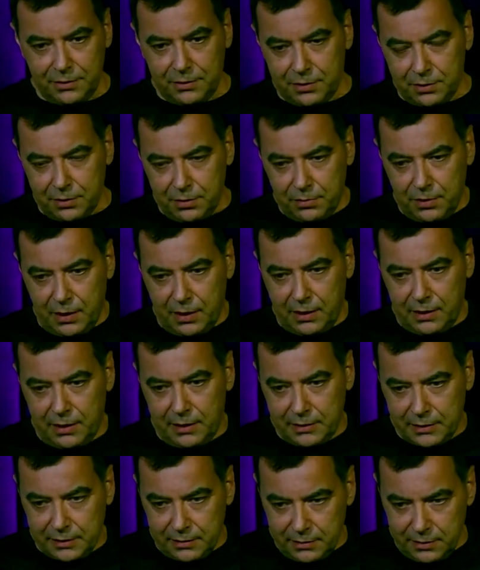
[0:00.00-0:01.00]
to
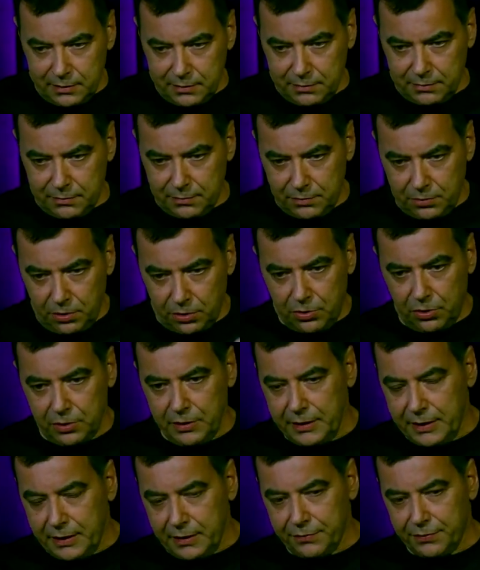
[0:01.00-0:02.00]
uh, not
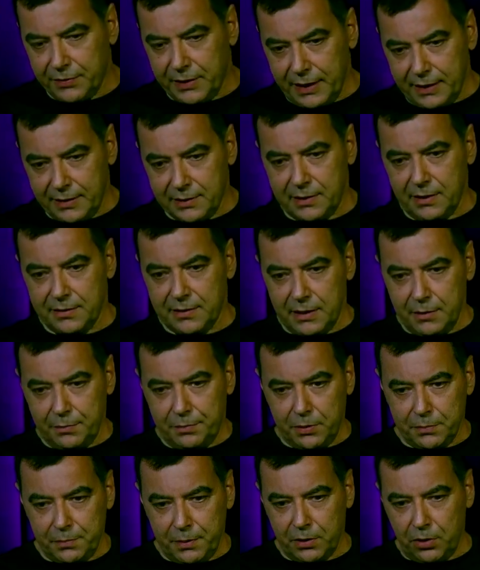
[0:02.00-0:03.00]
only give text as
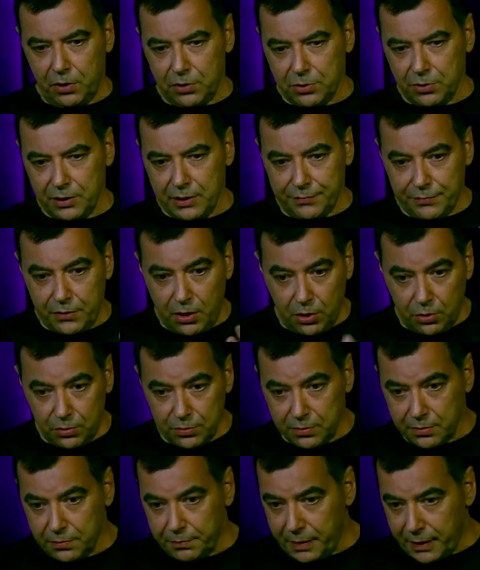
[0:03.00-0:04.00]
input, but also give
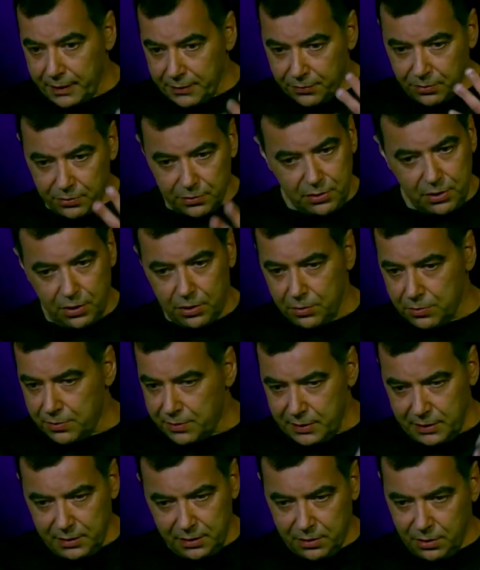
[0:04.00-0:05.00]
code, Python code,
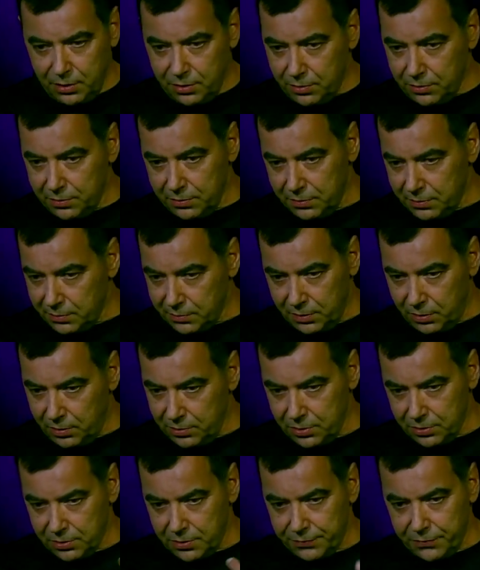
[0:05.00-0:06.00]
C code, all
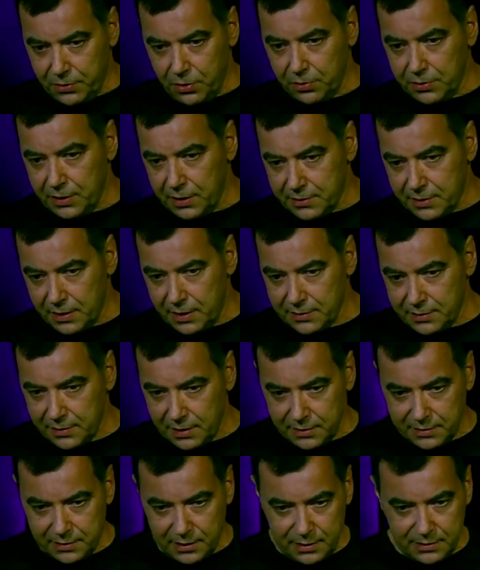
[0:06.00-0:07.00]
sorts of code as, as,
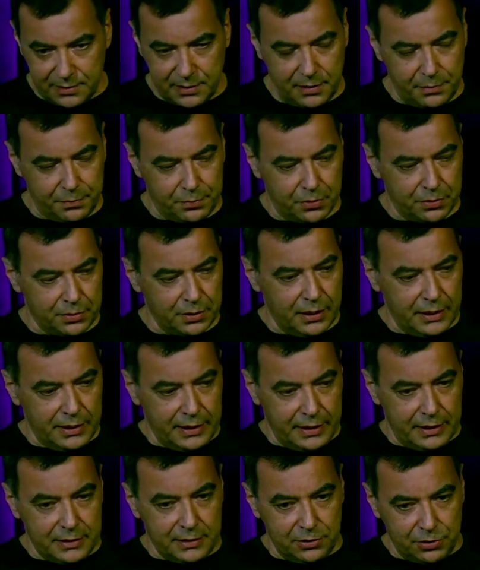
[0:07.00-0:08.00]
as, as input
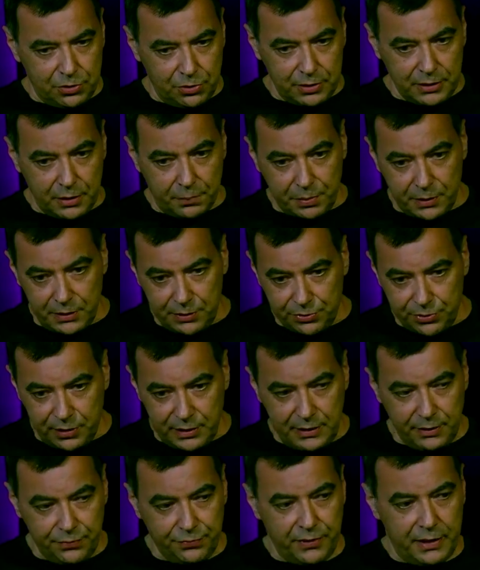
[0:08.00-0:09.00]
and during the
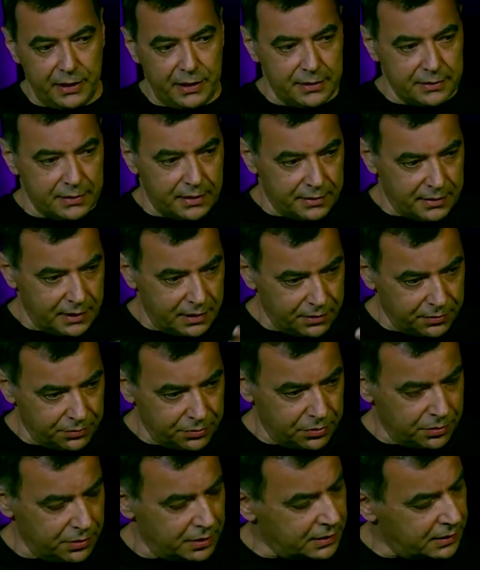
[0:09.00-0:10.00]
pre-training phase and then
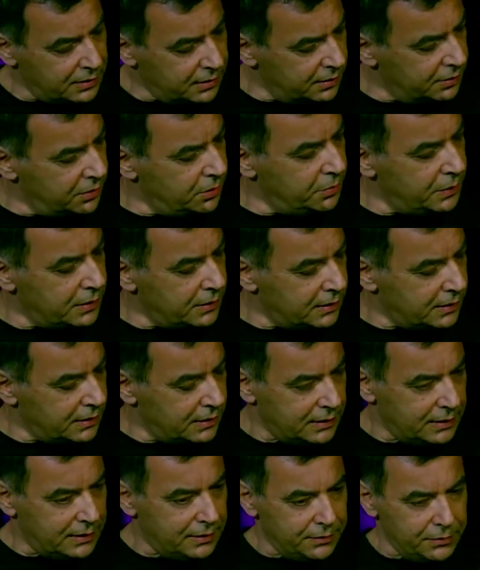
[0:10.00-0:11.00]
through the human,
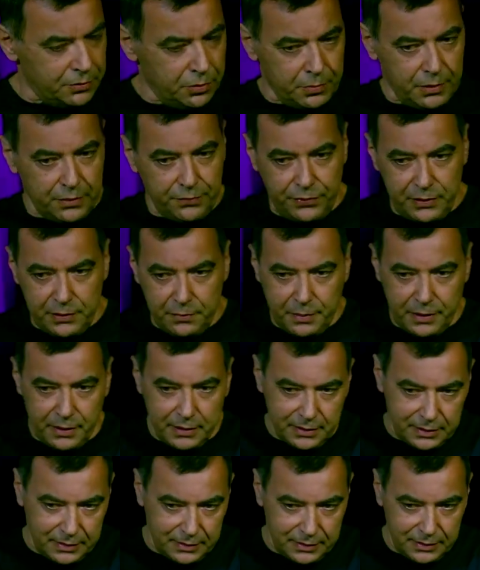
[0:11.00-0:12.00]
uh, human
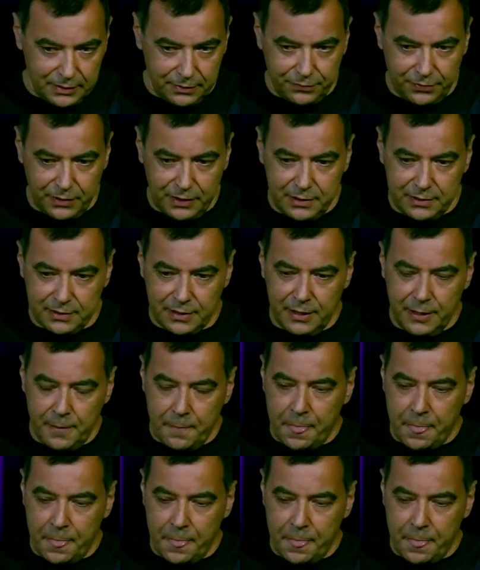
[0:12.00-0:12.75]
feedback uh, phase.